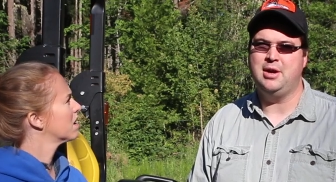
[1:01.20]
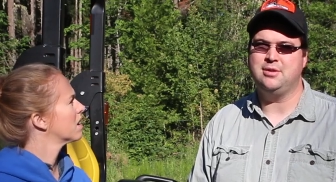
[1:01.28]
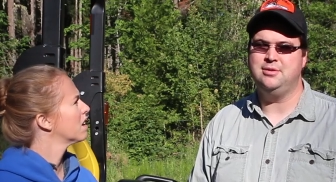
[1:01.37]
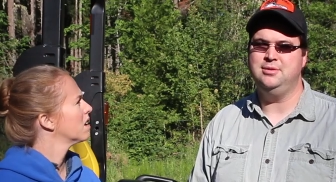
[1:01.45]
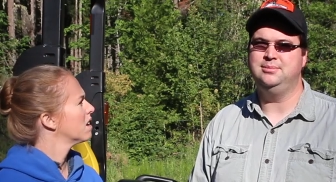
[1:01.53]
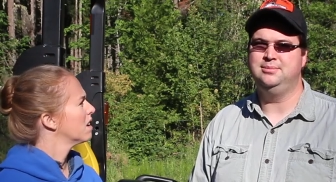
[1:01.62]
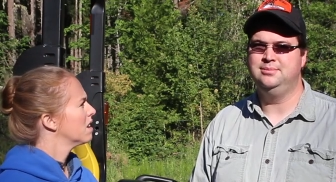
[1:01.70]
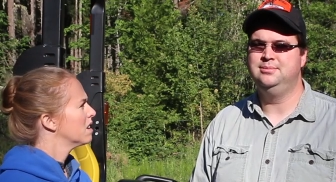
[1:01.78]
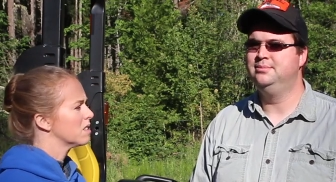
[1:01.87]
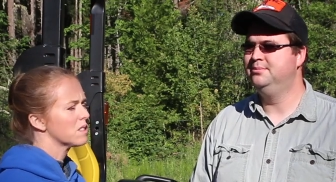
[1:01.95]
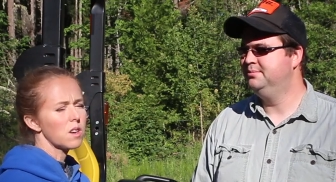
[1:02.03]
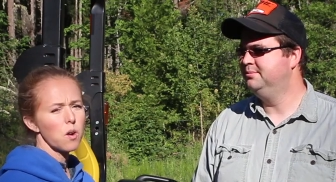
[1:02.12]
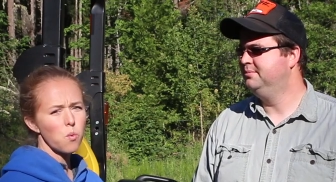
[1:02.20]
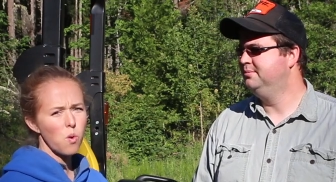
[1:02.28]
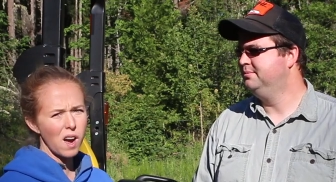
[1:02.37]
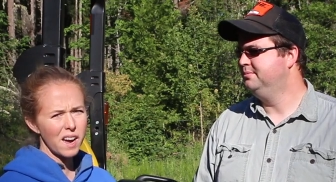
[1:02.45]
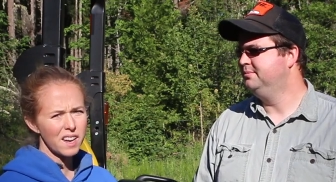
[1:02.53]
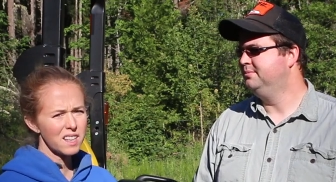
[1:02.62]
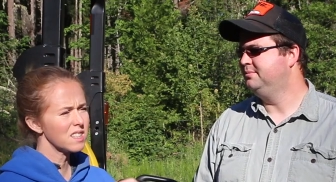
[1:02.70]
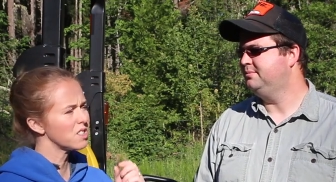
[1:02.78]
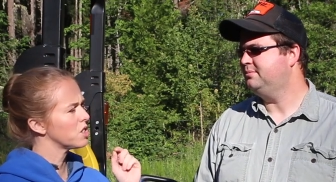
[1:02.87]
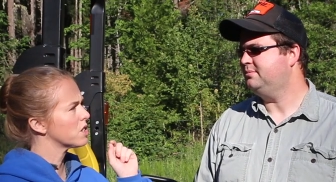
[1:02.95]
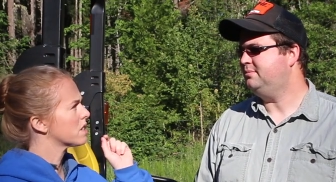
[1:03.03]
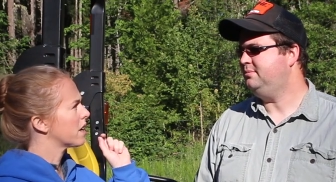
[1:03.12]
Speaker 1: tractor.
Speaker 2: So why did
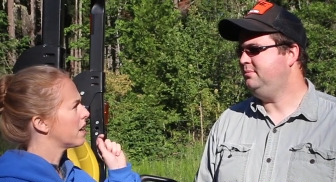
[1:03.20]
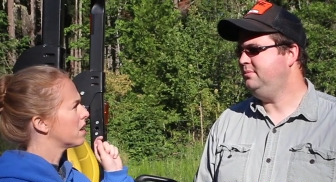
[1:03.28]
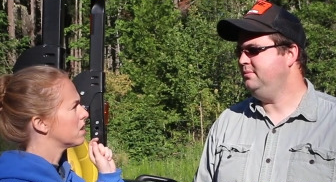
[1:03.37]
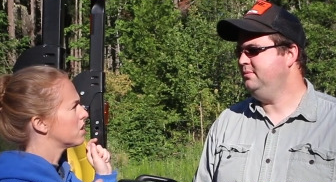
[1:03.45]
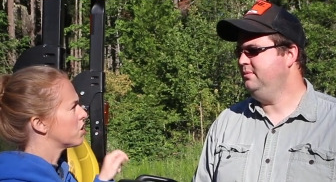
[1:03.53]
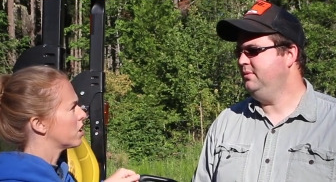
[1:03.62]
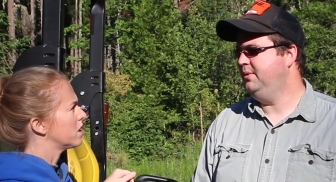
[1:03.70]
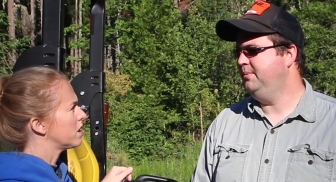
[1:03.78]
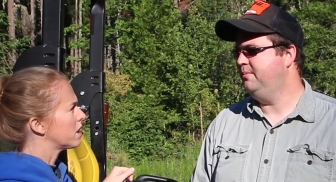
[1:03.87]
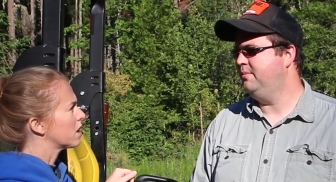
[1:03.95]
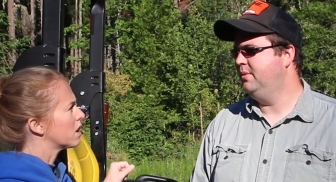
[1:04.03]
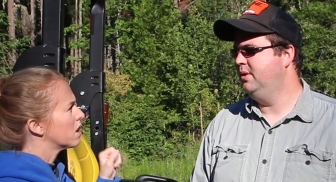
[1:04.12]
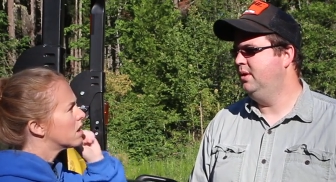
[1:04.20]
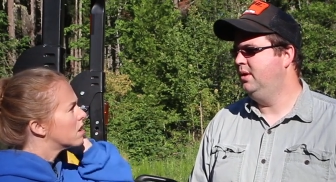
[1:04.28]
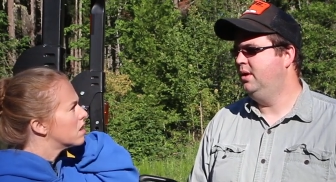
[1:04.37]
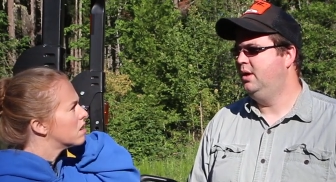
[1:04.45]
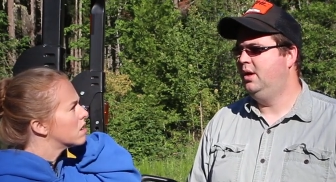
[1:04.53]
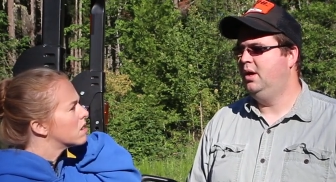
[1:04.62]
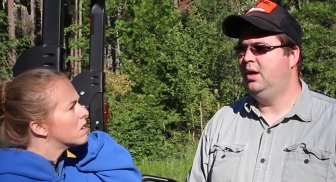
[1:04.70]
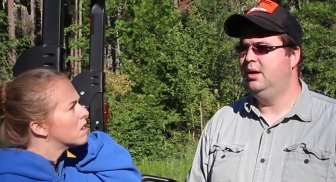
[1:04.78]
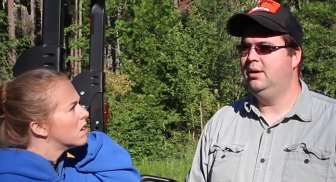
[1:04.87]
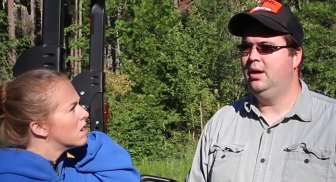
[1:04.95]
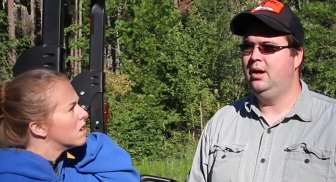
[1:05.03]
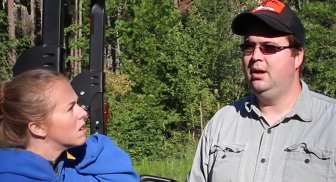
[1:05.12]
you decide on the John
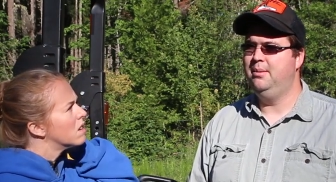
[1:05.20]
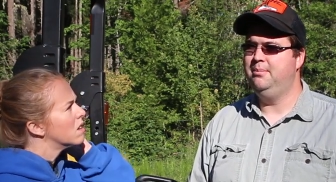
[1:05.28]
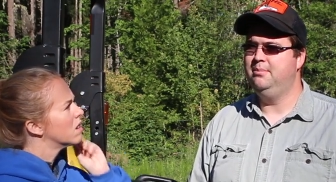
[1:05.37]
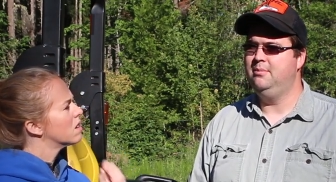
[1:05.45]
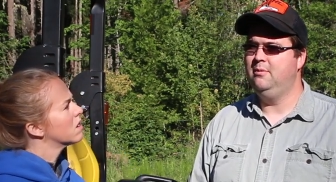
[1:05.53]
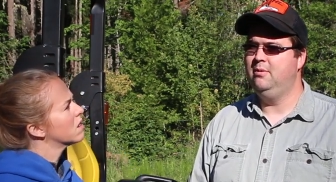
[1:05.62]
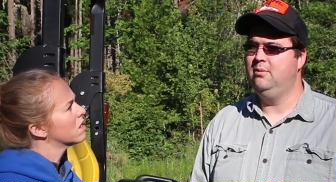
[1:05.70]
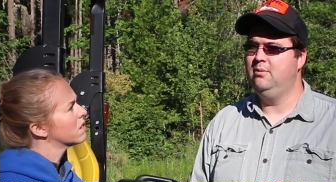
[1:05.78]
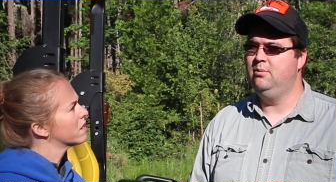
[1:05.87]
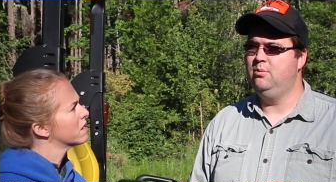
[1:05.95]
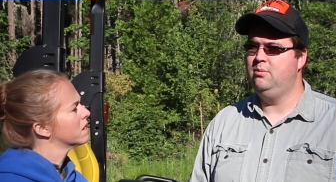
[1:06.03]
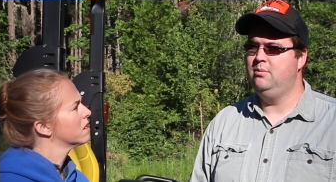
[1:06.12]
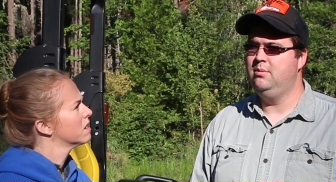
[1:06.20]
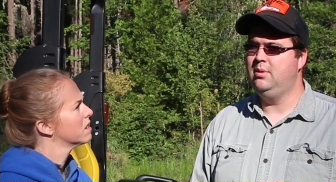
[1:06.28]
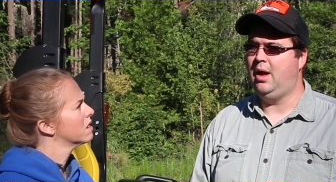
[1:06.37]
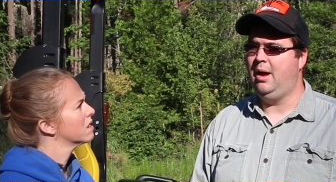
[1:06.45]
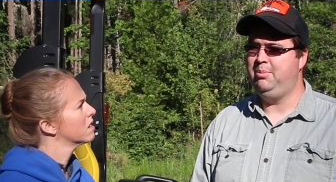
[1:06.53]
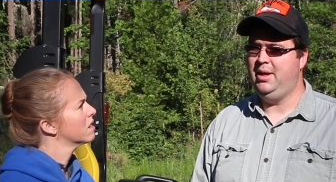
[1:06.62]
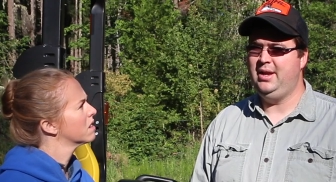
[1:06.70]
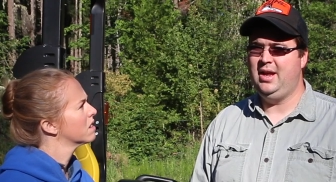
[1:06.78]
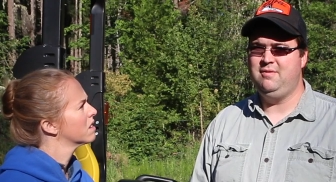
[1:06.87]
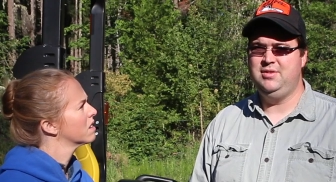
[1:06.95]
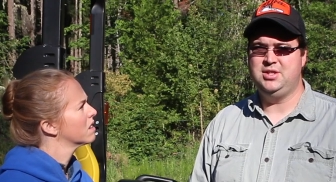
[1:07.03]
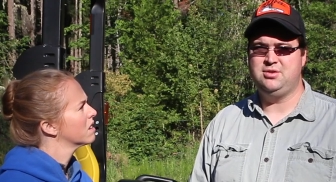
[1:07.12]
Deere?
Speaker 1: I plan on
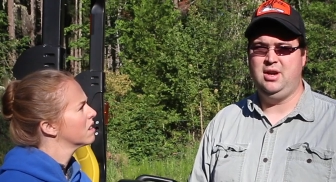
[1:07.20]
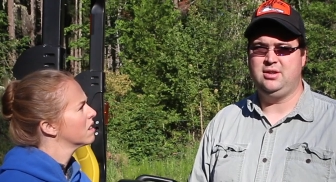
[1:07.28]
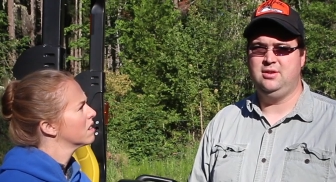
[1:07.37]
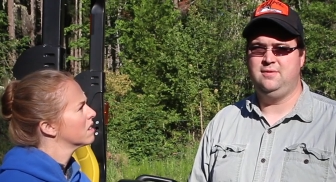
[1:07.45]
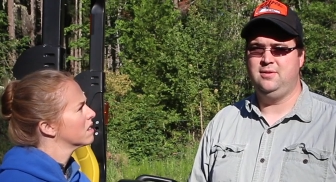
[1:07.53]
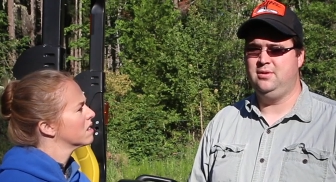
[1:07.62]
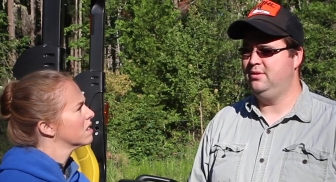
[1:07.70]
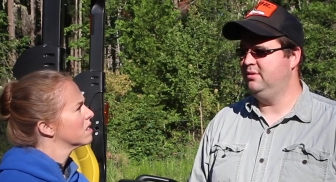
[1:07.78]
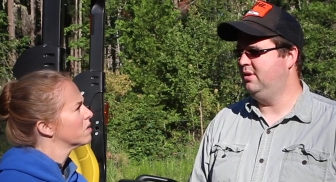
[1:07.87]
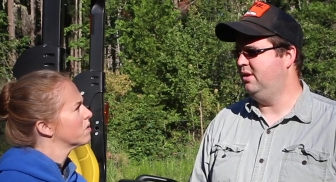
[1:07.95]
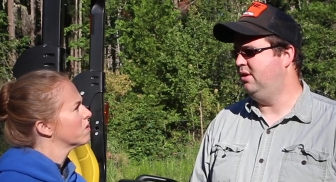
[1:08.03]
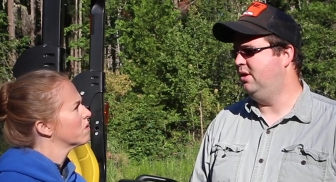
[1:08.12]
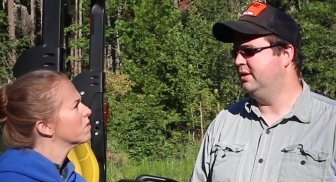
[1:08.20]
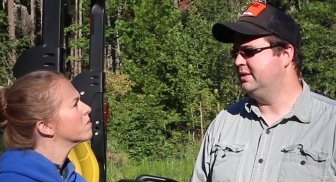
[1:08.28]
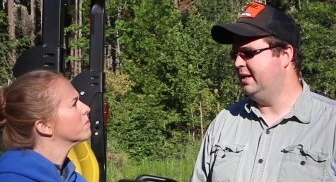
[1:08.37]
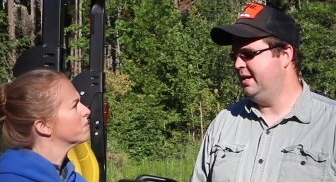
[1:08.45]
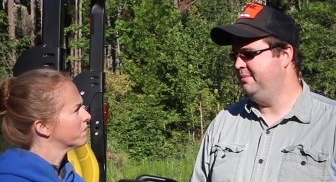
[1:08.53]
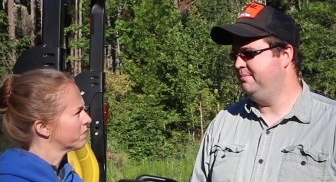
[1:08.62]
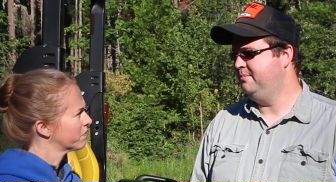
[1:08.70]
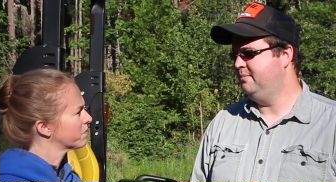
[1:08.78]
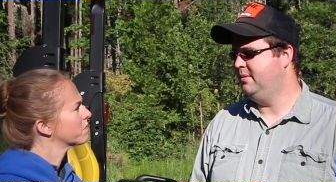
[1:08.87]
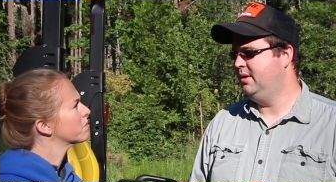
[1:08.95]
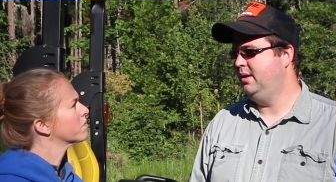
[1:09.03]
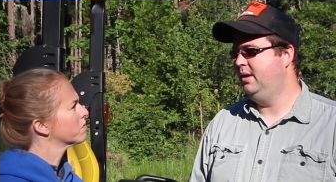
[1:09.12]
having this tractor for a long time,
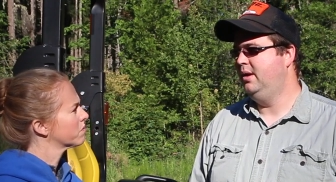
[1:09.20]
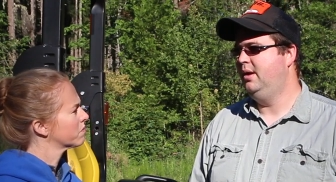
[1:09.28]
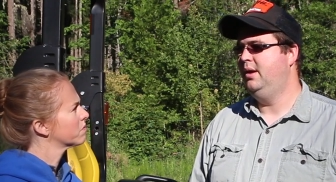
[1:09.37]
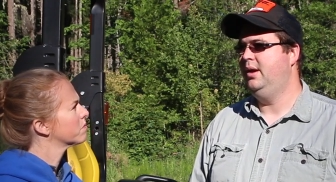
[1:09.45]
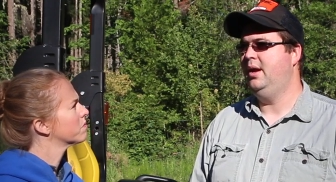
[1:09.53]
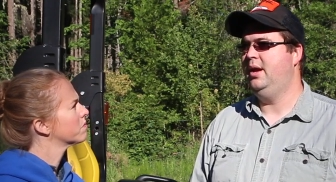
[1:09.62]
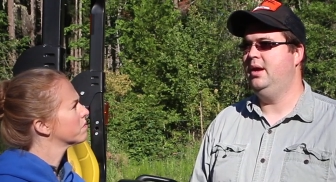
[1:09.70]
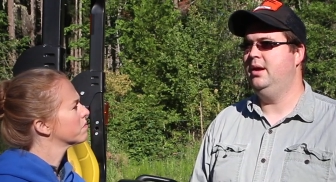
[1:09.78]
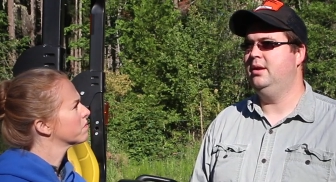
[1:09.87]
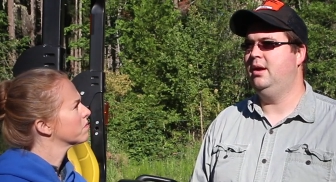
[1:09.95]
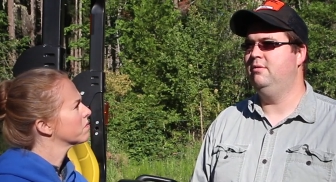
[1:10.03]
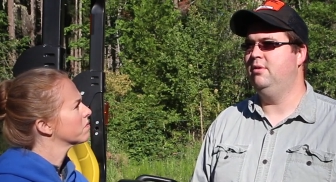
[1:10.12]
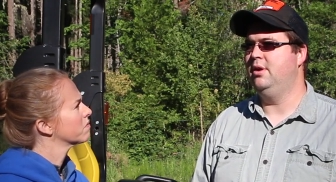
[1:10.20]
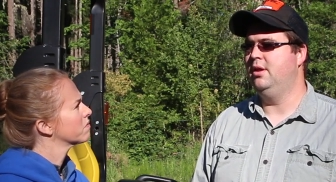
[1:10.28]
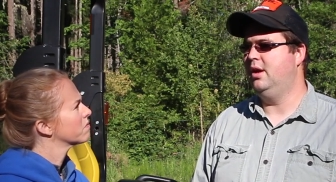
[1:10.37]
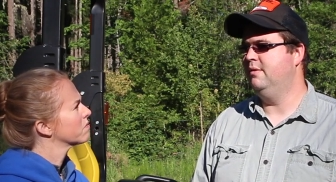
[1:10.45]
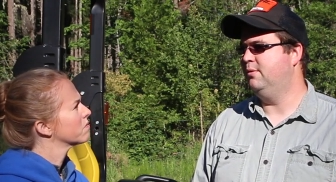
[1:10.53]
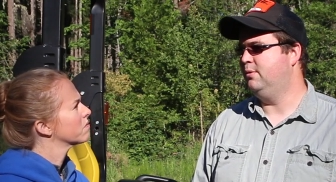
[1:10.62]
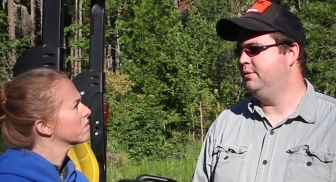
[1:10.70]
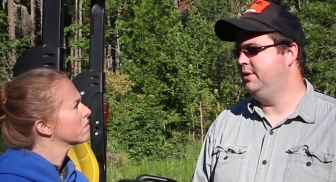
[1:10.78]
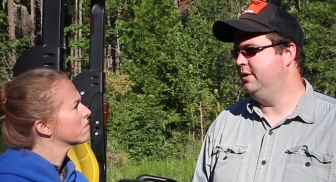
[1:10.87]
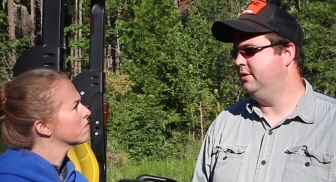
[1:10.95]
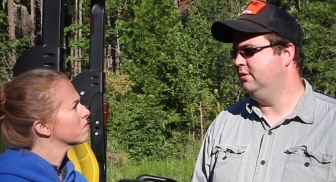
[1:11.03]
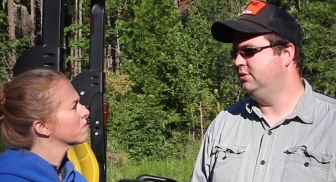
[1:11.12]
and I've run a lot of old
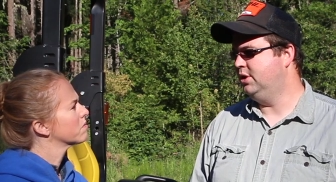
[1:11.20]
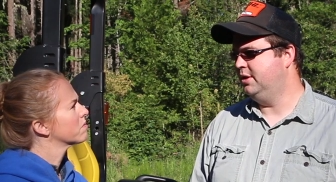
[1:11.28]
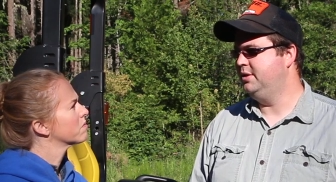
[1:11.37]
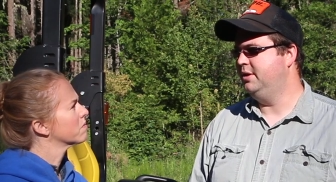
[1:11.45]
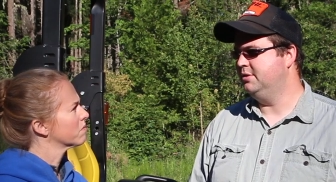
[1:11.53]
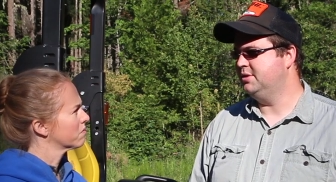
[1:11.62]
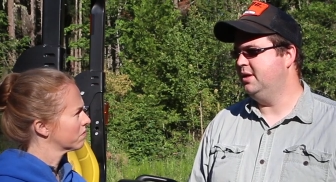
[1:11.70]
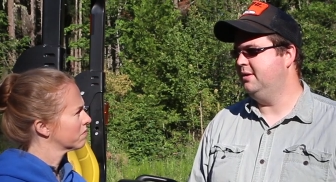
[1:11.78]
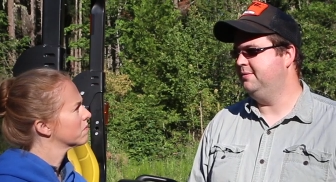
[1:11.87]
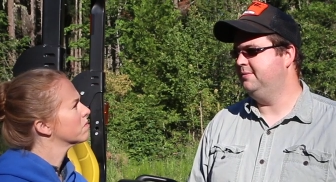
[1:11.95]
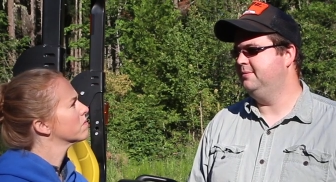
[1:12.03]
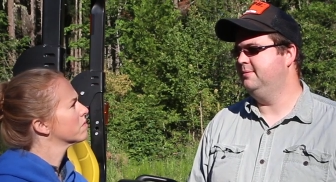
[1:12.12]
John Deere stuff,